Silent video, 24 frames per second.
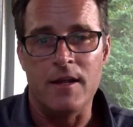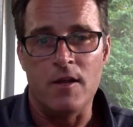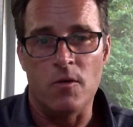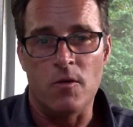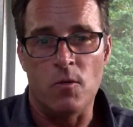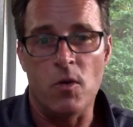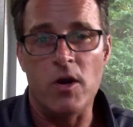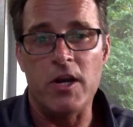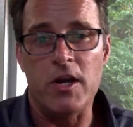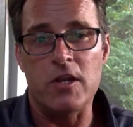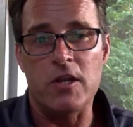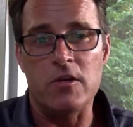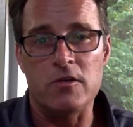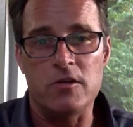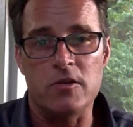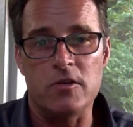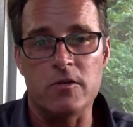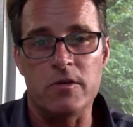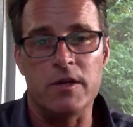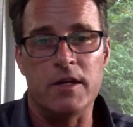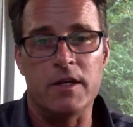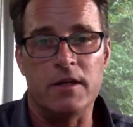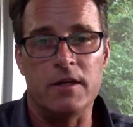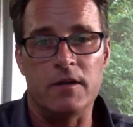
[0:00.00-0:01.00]
what are you
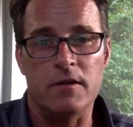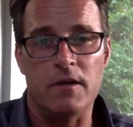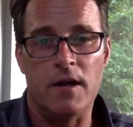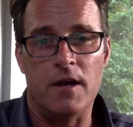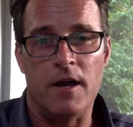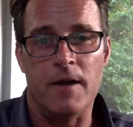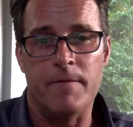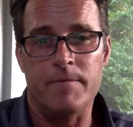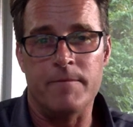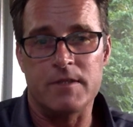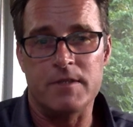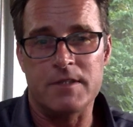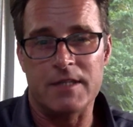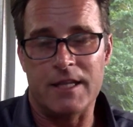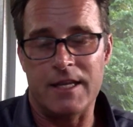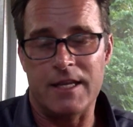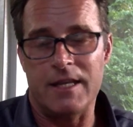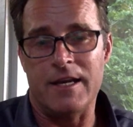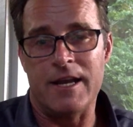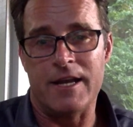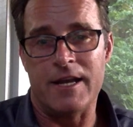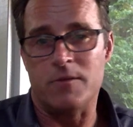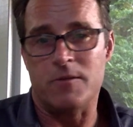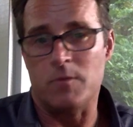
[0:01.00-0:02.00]
doing um, to
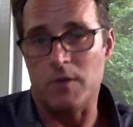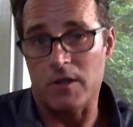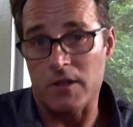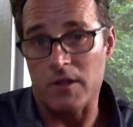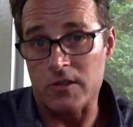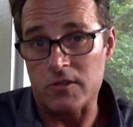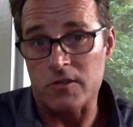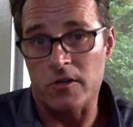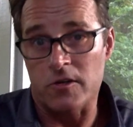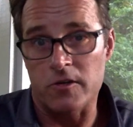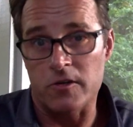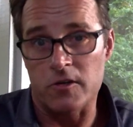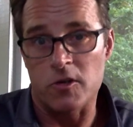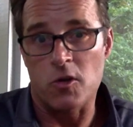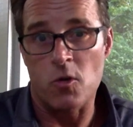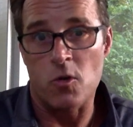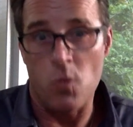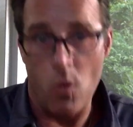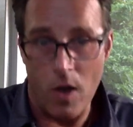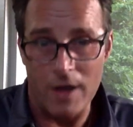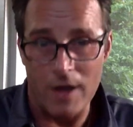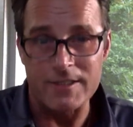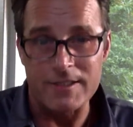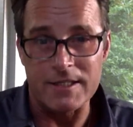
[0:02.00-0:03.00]
connect with a certain
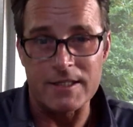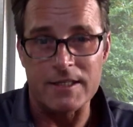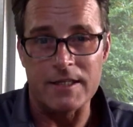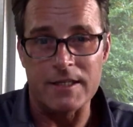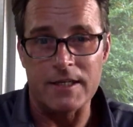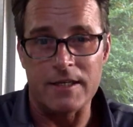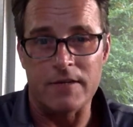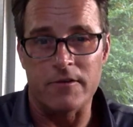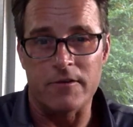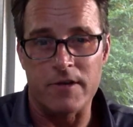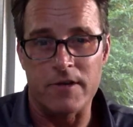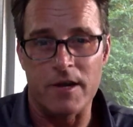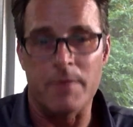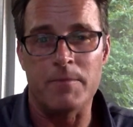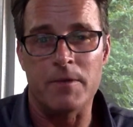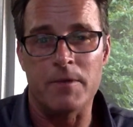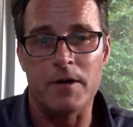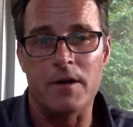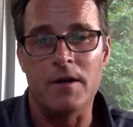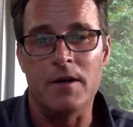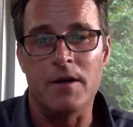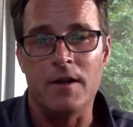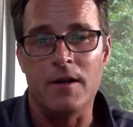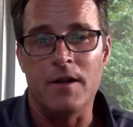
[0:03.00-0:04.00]
quantity or
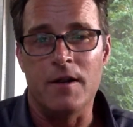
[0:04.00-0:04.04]
number